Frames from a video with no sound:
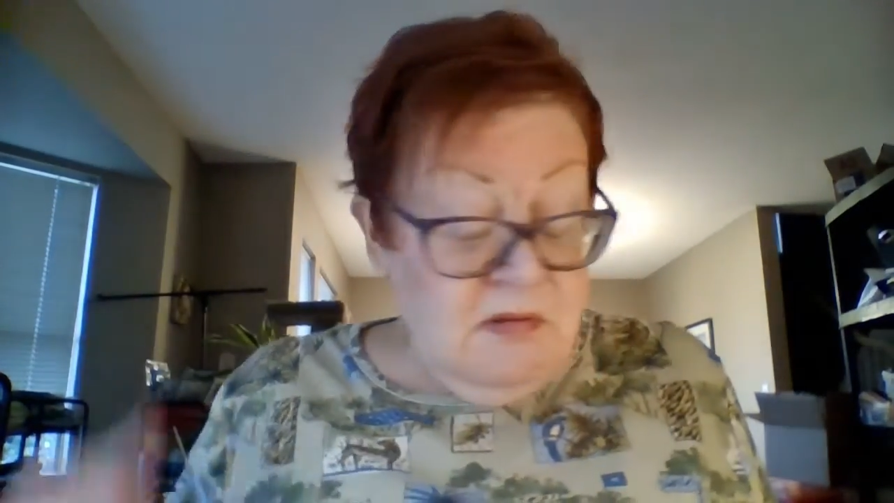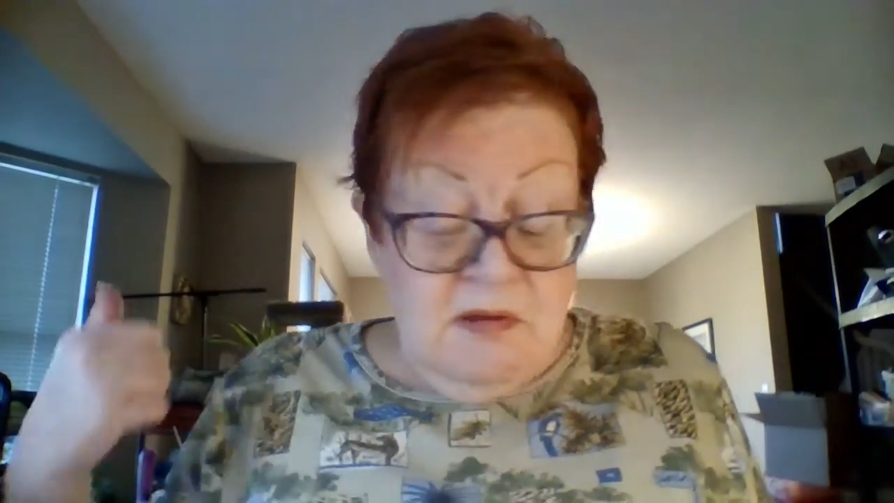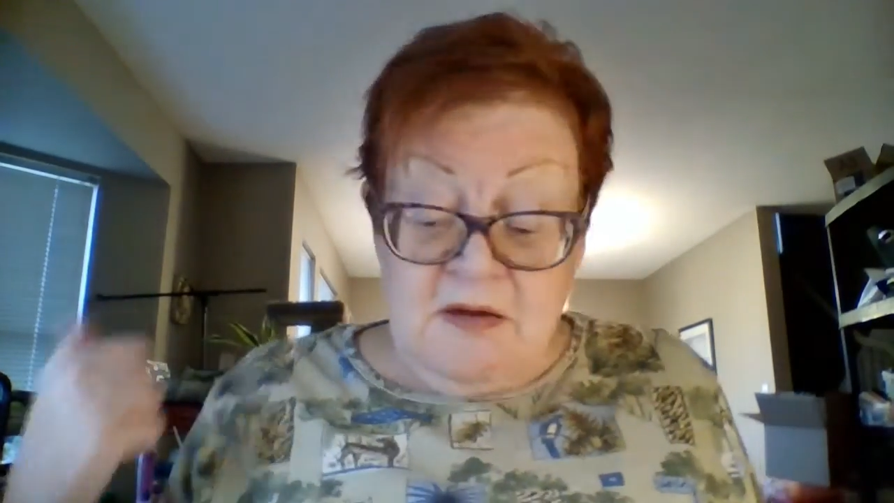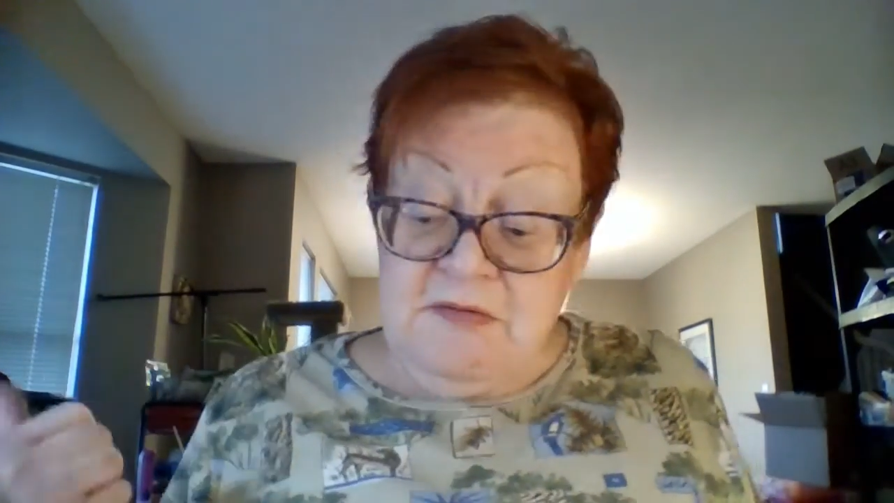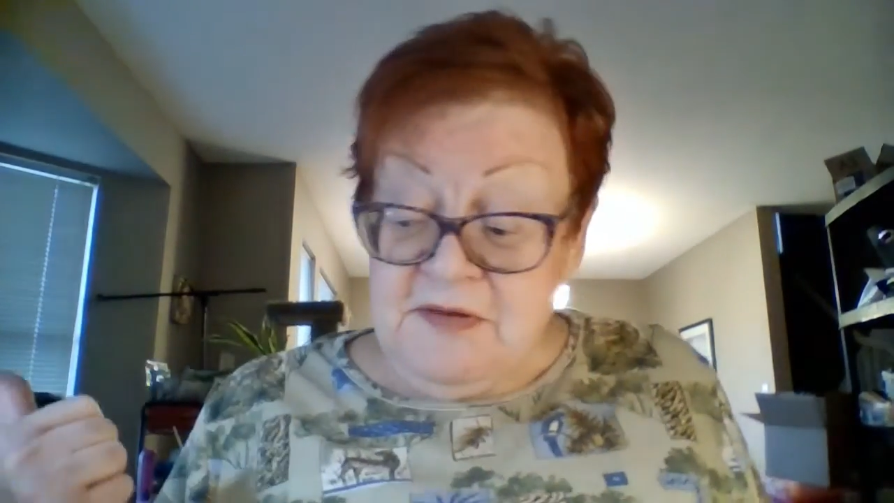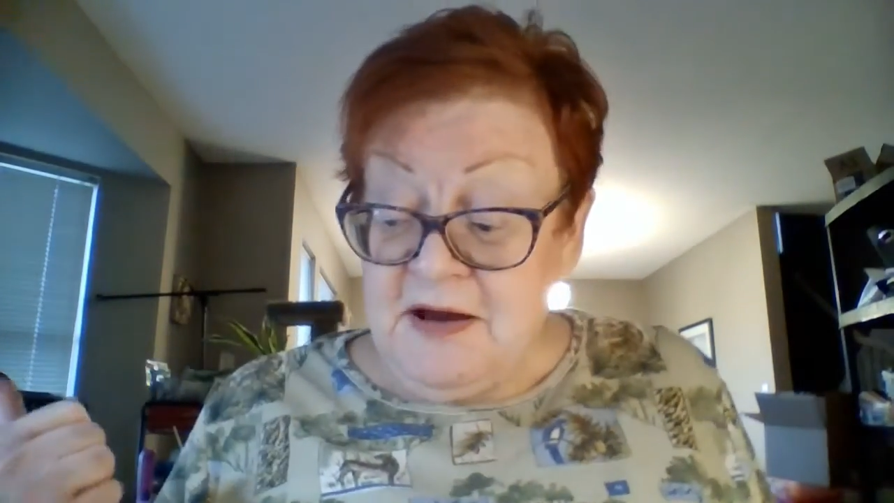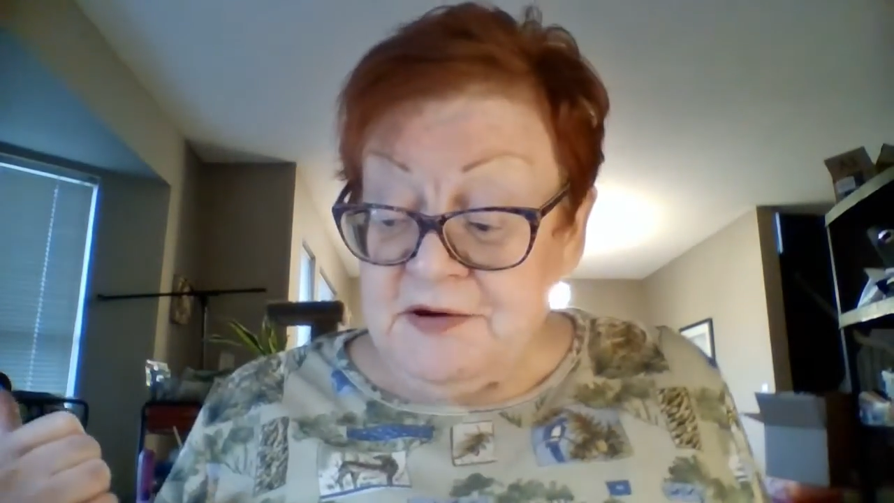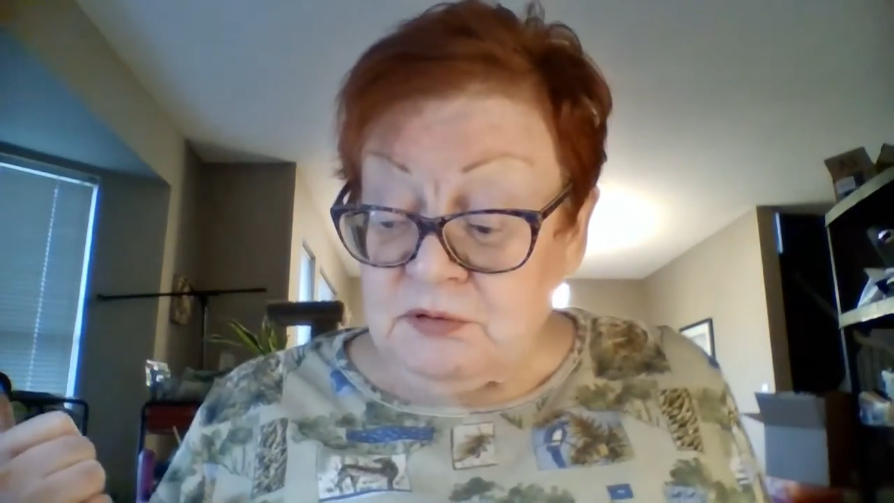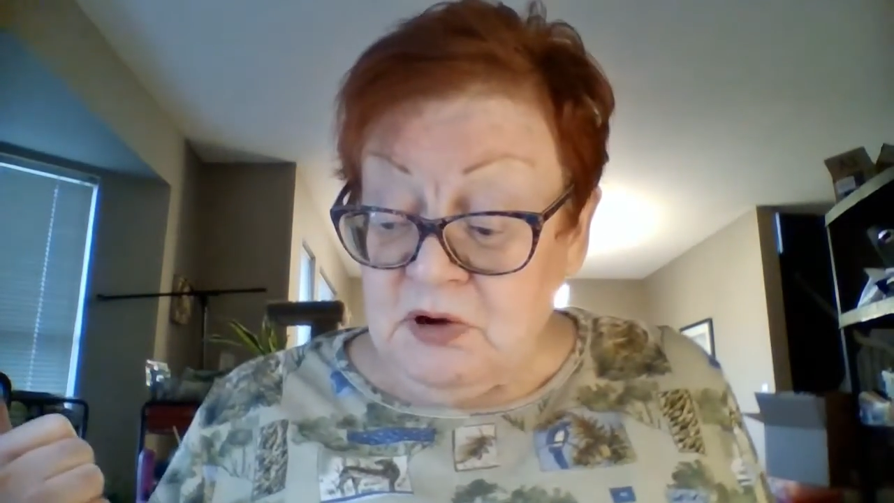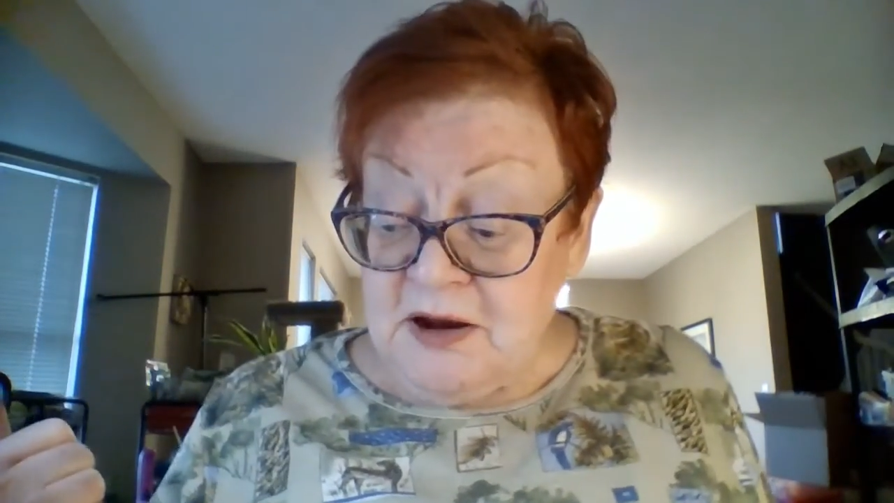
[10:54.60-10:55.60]
The other thing I
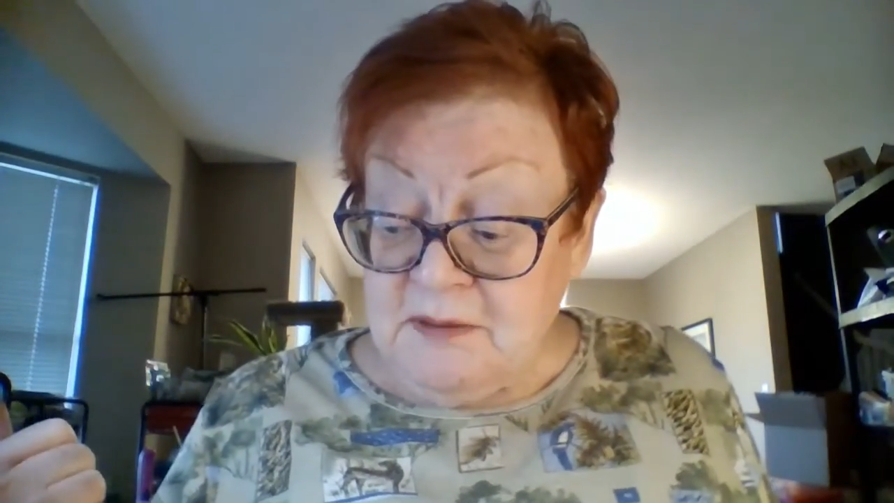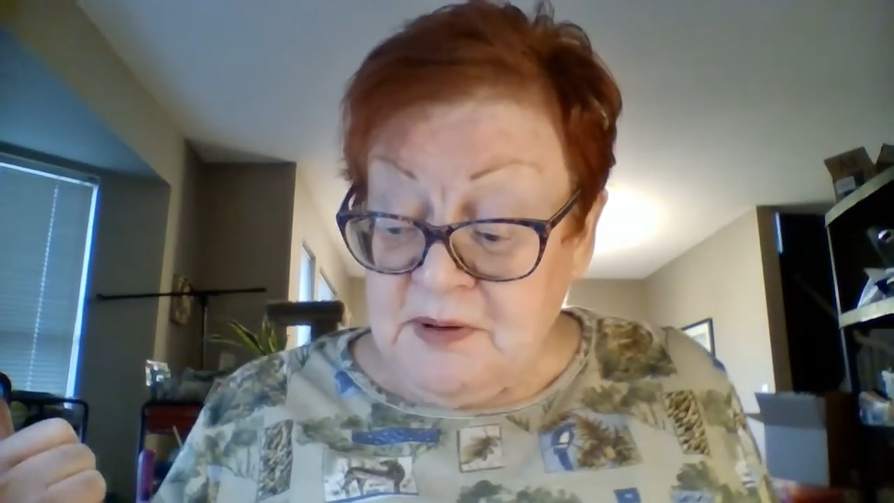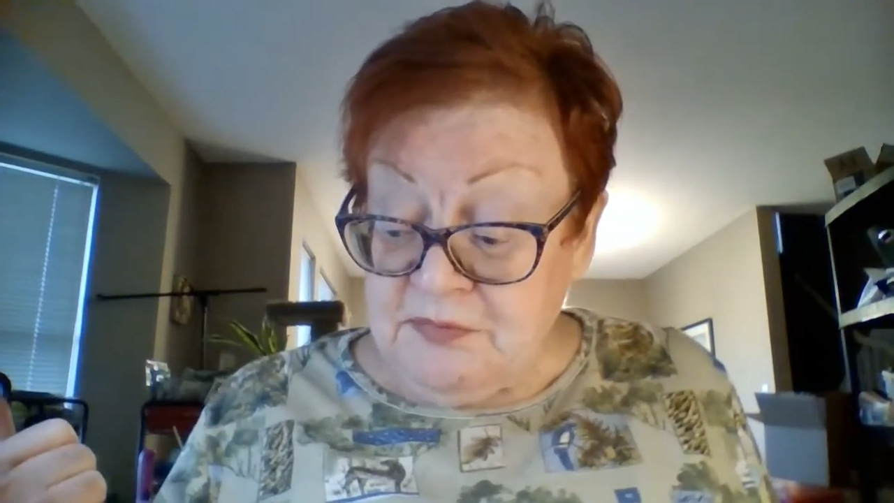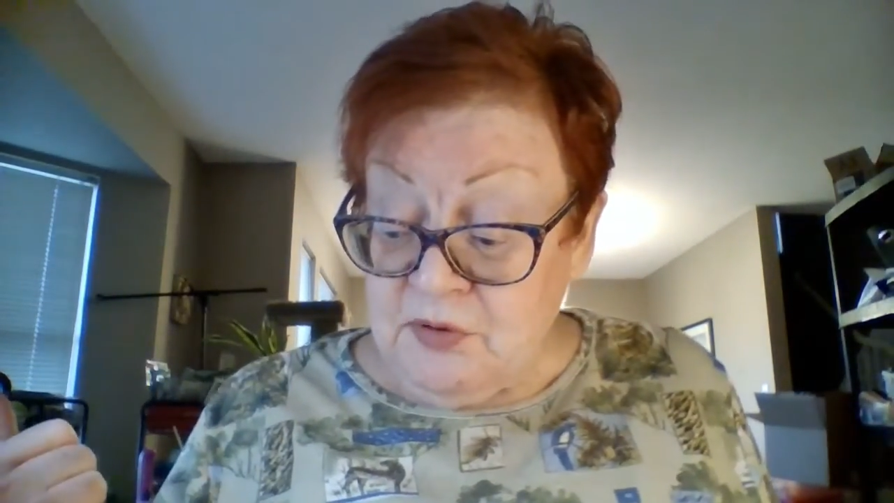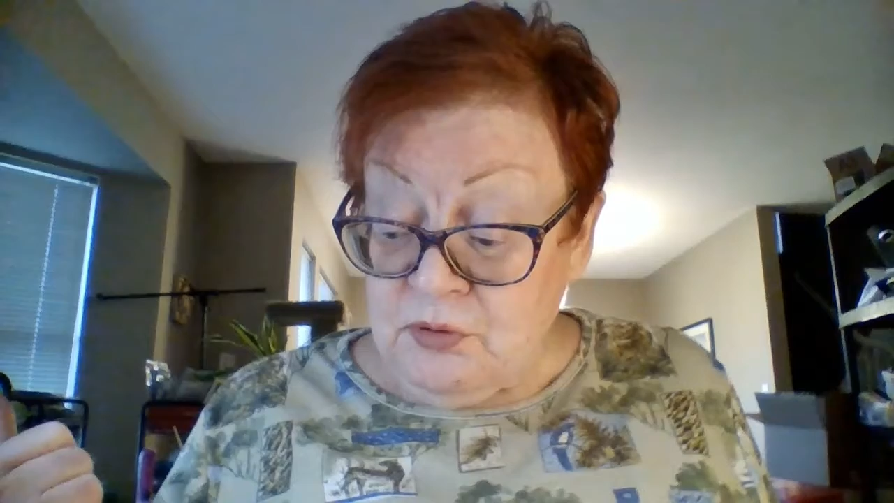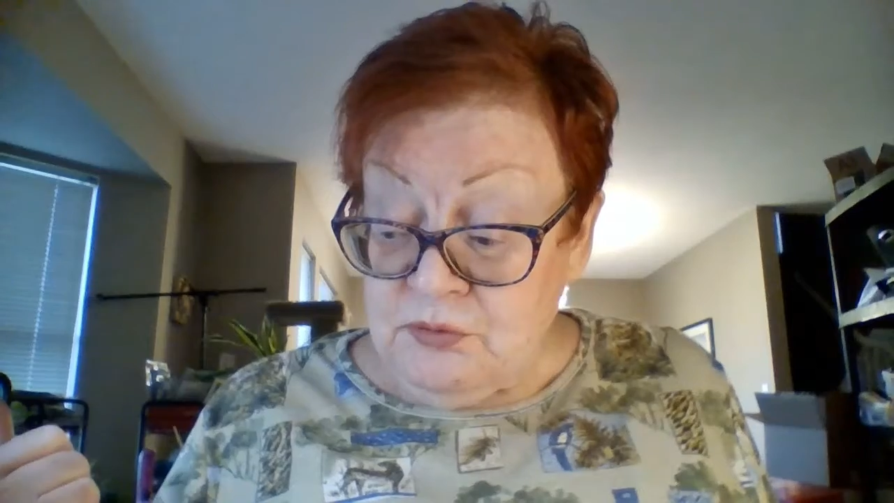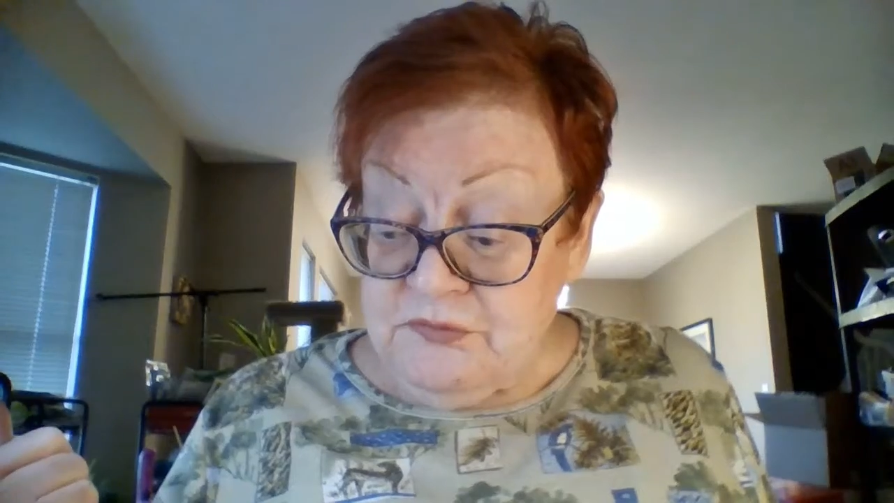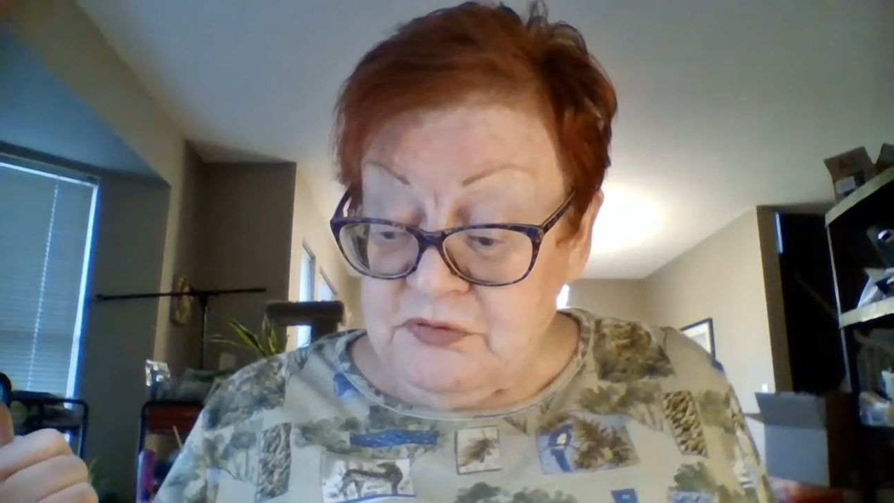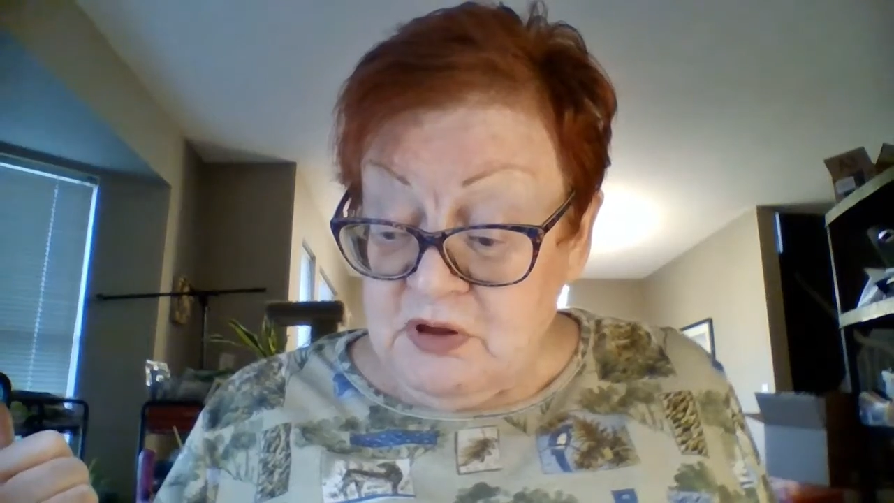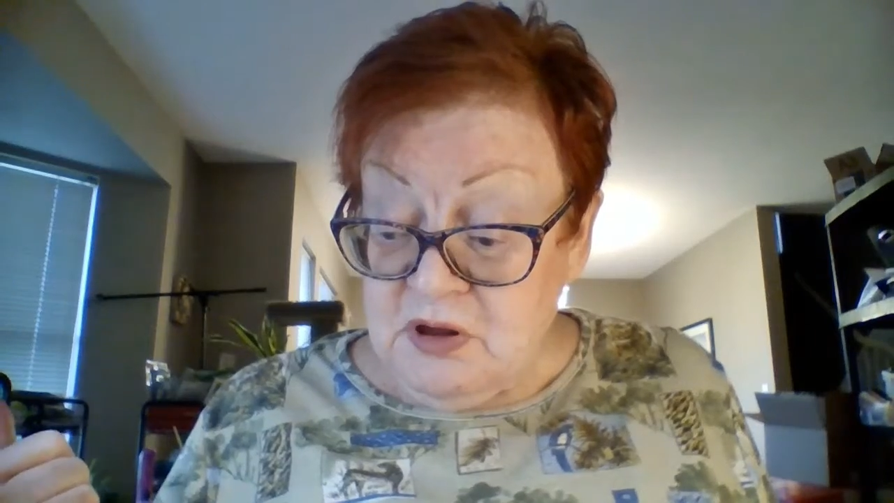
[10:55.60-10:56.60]
don't like about
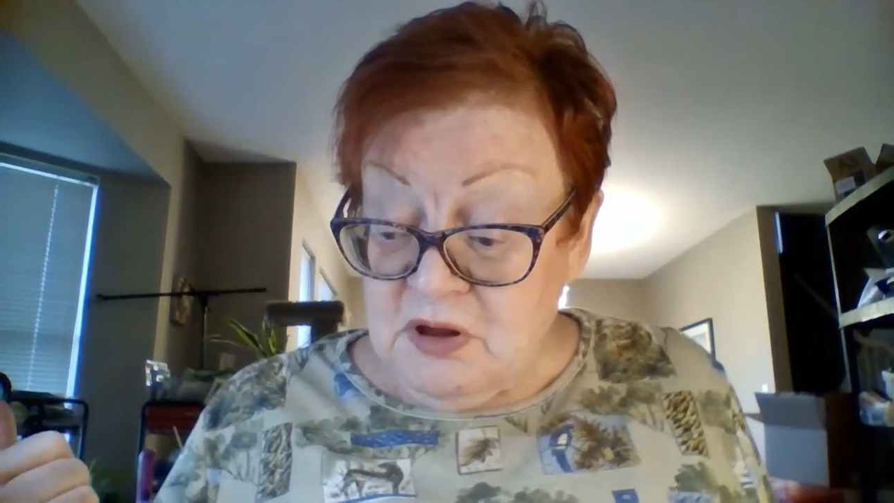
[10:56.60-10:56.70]
those,